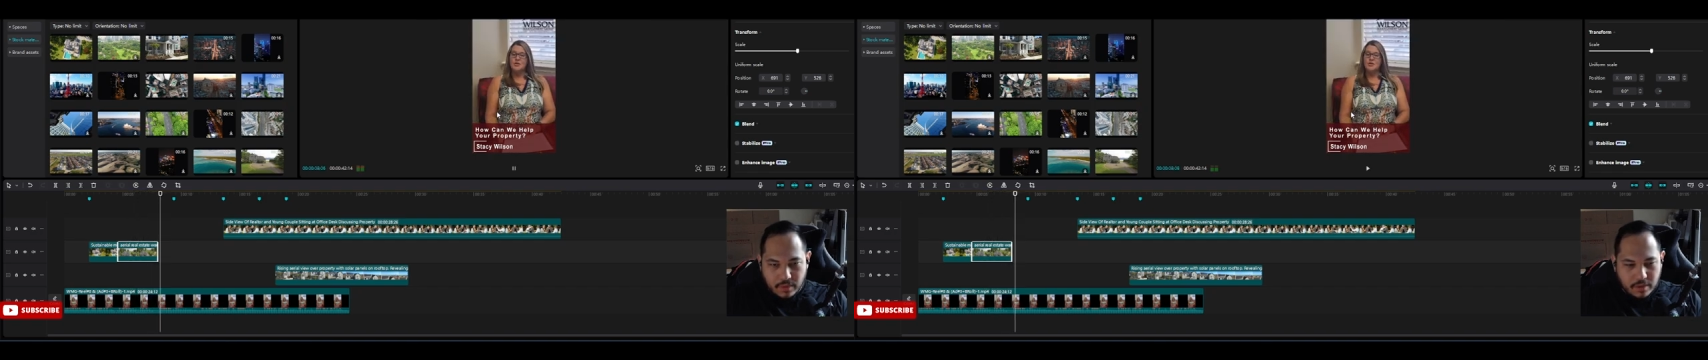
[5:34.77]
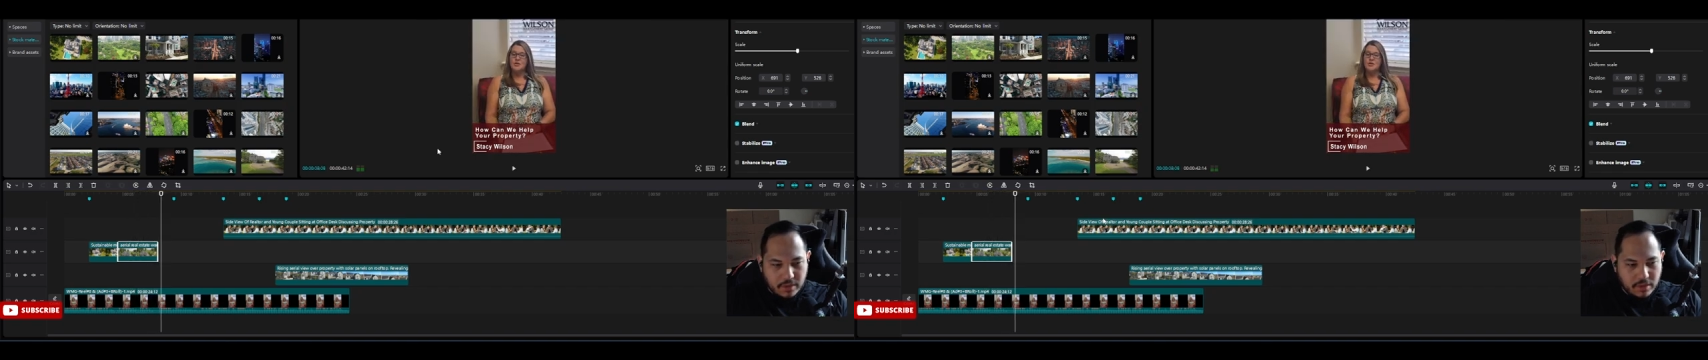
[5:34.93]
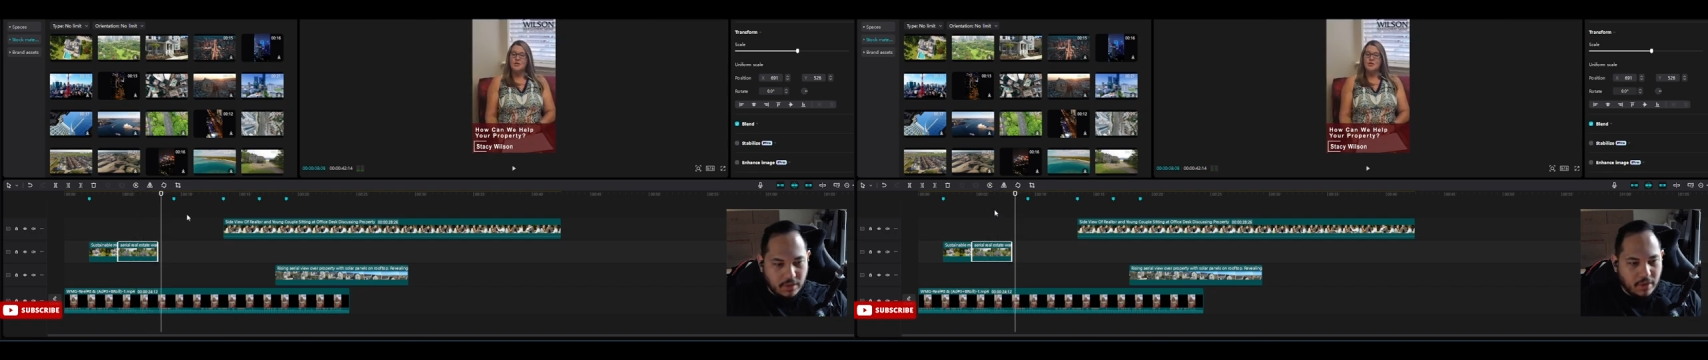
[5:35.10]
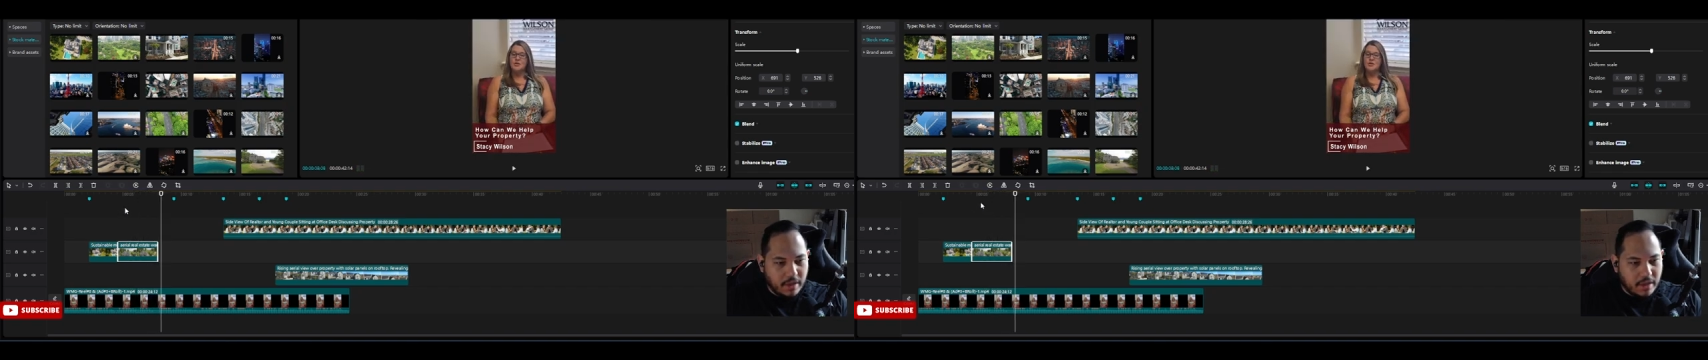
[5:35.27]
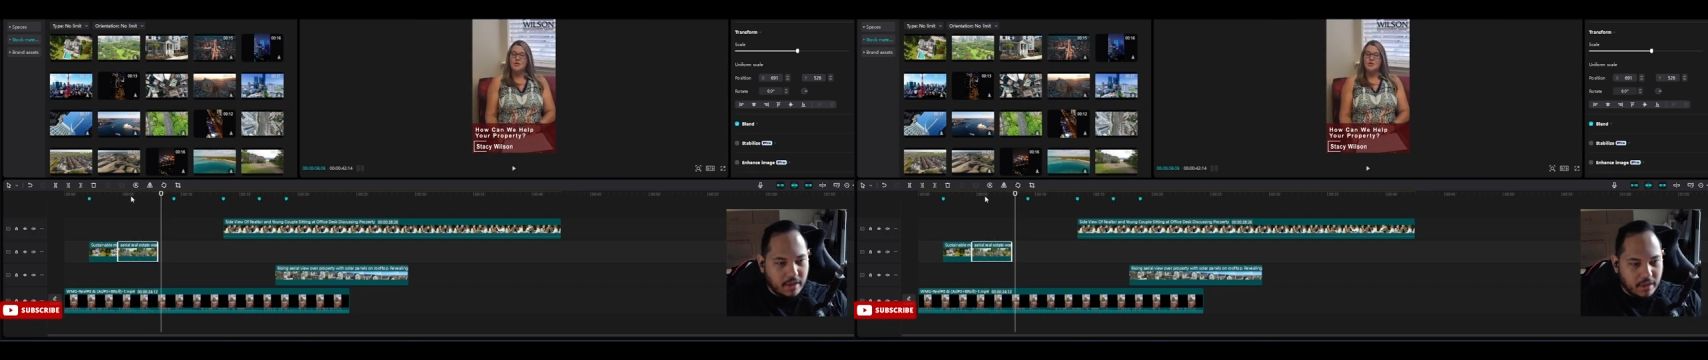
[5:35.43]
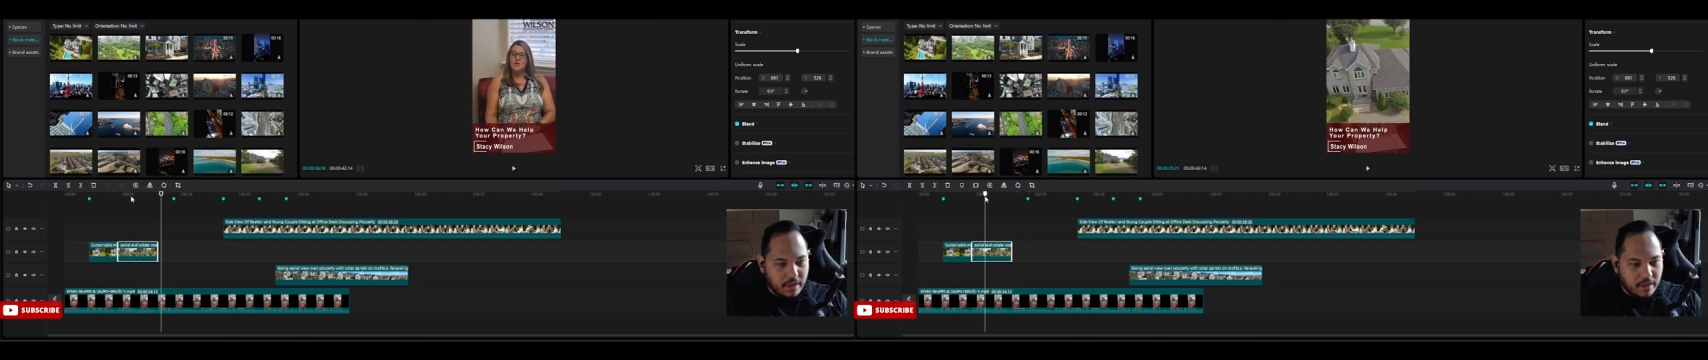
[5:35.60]
so like
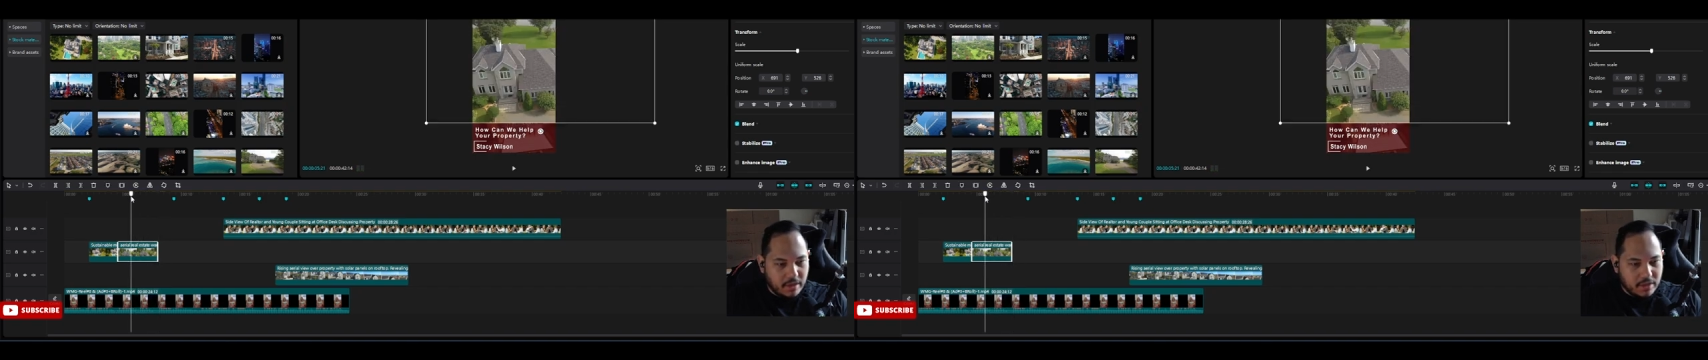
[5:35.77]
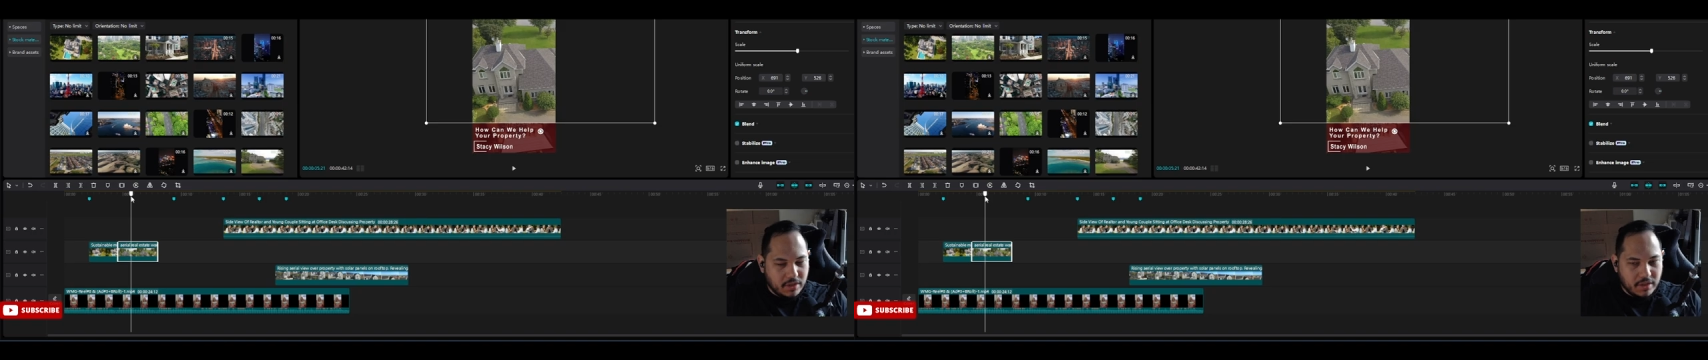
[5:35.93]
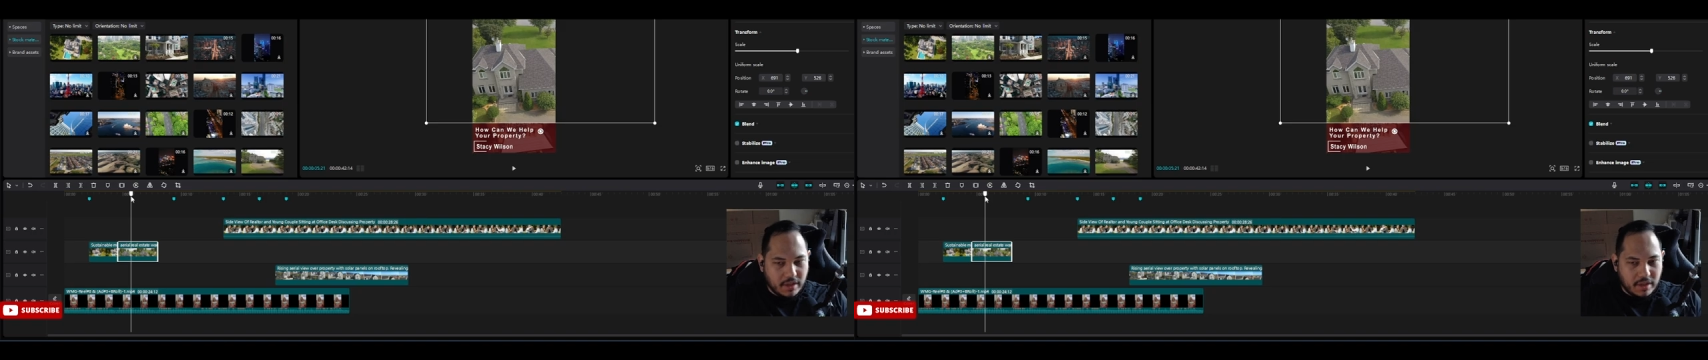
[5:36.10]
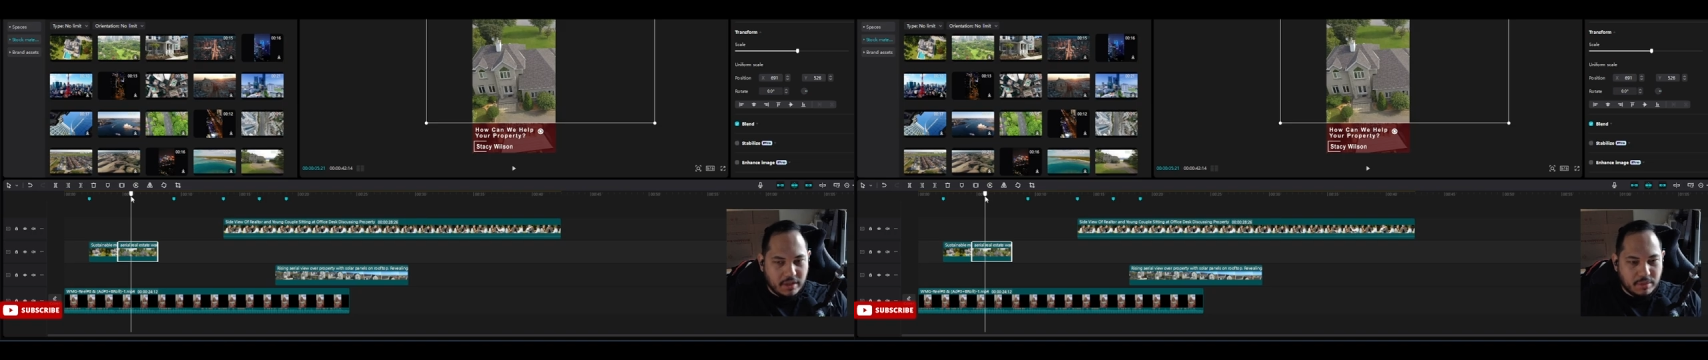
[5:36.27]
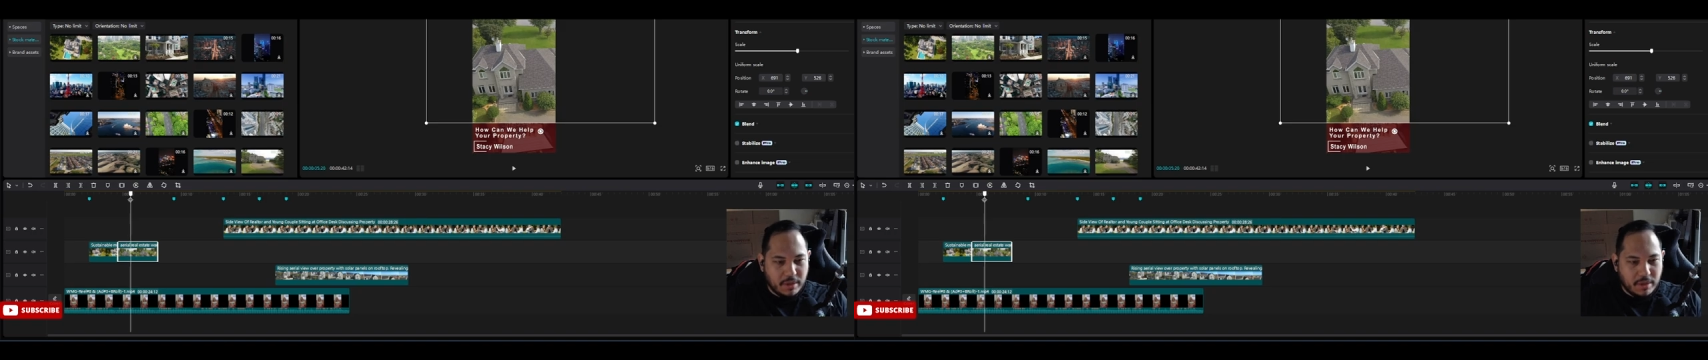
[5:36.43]
she's saying it's